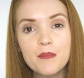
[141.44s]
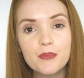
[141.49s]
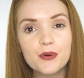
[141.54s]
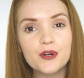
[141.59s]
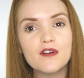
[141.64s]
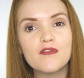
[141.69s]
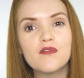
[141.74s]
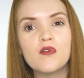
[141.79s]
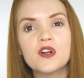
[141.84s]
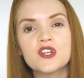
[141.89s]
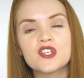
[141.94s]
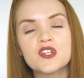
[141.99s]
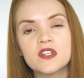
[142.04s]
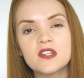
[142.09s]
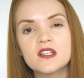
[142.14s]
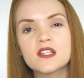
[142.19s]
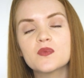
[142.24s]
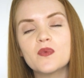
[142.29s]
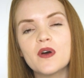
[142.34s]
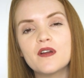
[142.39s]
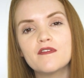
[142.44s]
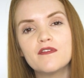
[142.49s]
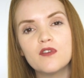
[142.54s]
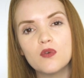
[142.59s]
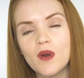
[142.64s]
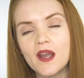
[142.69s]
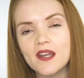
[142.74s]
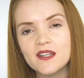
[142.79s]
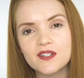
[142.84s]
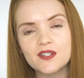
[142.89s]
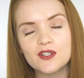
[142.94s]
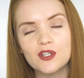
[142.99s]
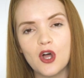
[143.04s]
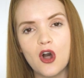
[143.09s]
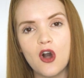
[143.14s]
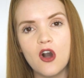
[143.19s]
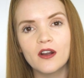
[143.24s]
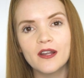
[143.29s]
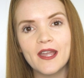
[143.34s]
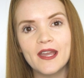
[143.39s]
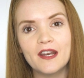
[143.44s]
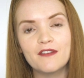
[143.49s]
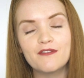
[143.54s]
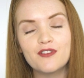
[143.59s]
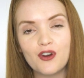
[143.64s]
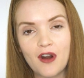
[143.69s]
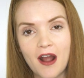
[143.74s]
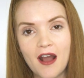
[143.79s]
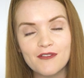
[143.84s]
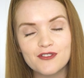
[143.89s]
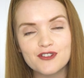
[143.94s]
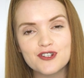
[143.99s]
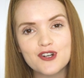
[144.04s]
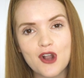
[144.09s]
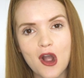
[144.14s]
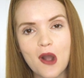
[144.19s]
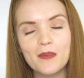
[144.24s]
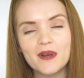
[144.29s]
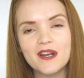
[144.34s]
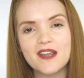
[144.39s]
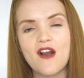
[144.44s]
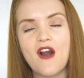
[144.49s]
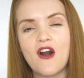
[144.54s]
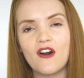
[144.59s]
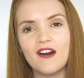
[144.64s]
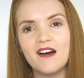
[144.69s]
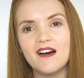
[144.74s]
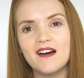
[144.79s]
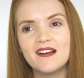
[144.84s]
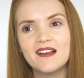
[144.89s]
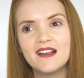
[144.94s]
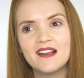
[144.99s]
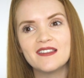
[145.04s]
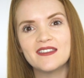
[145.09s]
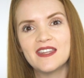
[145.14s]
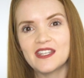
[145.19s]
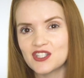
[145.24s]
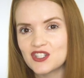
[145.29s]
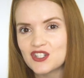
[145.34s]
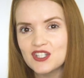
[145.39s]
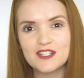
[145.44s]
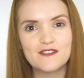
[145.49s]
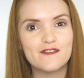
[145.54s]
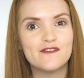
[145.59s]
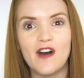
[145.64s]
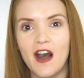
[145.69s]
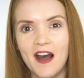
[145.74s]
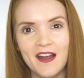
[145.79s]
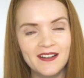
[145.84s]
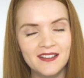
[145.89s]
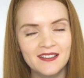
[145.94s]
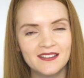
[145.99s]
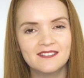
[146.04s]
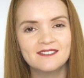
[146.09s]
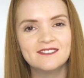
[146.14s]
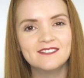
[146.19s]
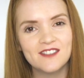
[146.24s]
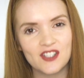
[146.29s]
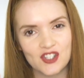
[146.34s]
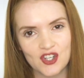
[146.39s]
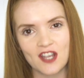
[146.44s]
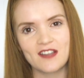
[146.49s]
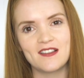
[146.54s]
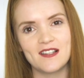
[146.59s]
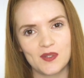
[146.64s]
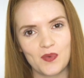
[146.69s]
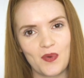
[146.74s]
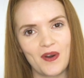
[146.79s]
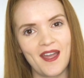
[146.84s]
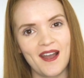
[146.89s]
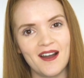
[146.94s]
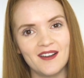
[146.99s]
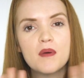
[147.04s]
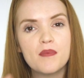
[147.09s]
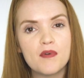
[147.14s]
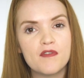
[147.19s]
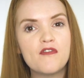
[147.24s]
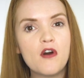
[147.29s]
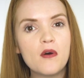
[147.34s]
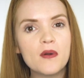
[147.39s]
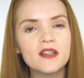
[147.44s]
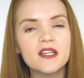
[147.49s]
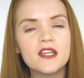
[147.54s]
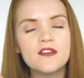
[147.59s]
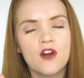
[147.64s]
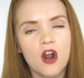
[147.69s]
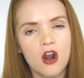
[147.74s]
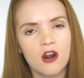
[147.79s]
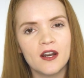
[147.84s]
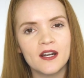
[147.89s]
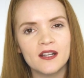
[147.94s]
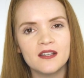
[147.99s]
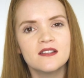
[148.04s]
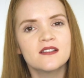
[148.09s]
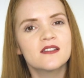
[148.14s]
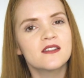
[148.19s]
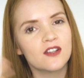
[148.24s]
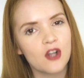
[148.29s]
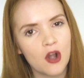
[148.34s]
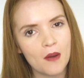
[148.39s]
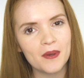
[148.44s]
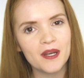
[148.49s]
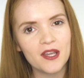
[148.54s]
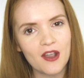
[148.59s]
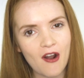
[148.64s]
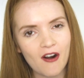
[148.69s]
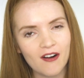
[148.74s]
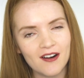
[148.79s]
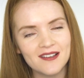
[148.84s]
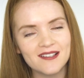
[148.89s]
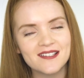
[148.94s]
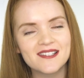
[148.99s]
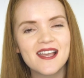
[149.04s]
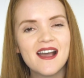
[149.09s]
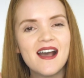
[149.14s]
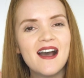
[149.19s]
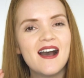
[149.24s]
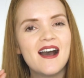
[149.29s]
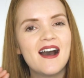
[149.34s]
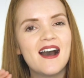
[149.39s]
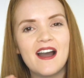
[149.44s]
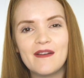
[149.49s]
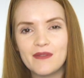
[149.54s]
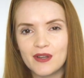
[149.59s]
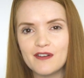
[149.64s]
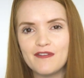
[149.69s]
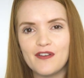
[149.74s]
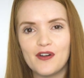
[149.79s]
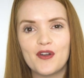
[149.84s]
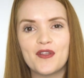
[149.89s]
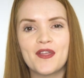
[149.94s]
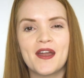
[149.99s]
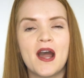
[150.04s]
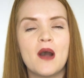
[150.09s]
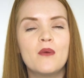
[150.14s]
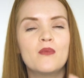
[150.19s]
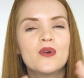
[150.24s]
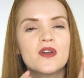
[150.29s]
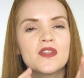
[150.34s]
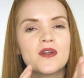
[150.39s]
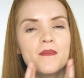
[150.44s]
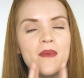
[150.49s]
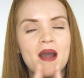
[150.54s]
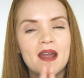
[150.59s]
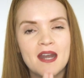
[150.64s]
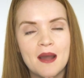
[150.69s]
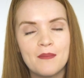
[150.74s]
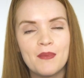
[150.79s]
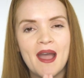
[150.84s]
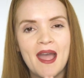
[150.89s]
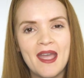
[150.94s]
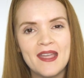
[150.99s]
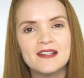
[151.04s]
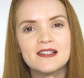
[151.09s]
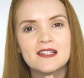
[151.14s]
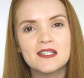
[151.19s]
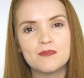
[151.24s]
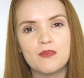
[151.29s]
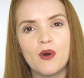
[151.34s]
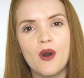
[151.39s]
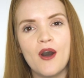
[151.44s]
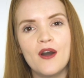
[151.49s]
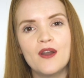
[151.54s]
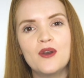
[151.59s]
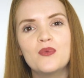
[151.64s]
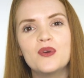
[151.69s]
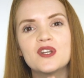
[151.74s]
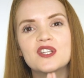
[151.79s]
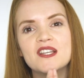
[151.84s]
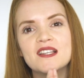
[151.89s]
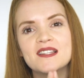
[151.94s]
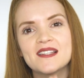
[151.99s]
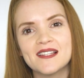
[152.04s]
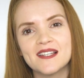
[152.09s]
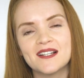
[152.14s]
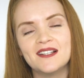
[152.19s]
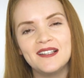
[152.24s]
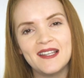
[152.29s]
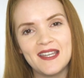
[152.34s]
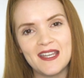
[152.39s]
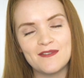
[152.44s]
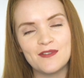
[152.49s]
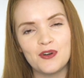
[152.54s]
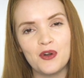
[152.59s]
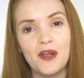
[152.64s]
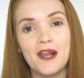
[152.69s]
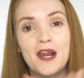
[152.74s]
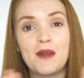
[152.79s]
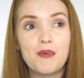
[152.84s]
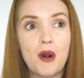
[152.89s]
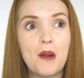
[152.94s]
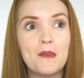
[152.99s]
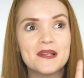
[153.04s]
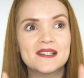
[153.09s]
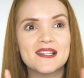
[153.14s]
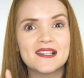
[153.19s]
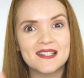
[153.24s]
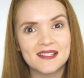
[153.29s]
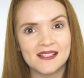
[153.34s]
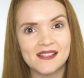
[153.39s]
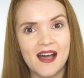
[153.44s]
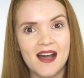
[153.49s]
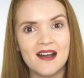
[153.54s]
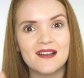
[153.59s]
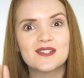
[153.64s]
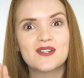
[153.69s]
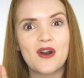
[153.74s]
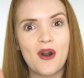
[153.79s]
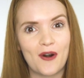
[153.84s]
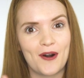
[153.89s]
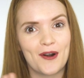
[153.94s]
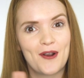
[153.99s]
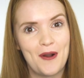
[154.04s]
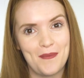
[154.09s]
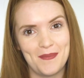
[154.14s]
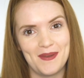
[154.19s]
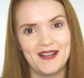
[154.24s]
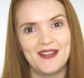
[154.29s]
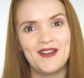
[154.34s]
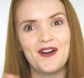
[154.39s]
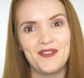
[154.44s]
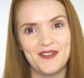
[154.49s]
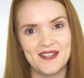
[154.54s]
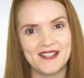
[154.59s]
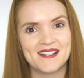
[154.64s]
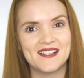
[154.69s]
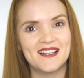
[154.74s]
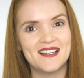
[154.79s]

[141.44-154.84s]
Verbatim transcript: I put off watching this one for way too long, and if you're after a comedy horror that's just fun, check this one out. But before we leave comedy horrors, I'm gonna follow that up with my number 8 spot, which is Little Evil, and I promise it's the last horror comedy on this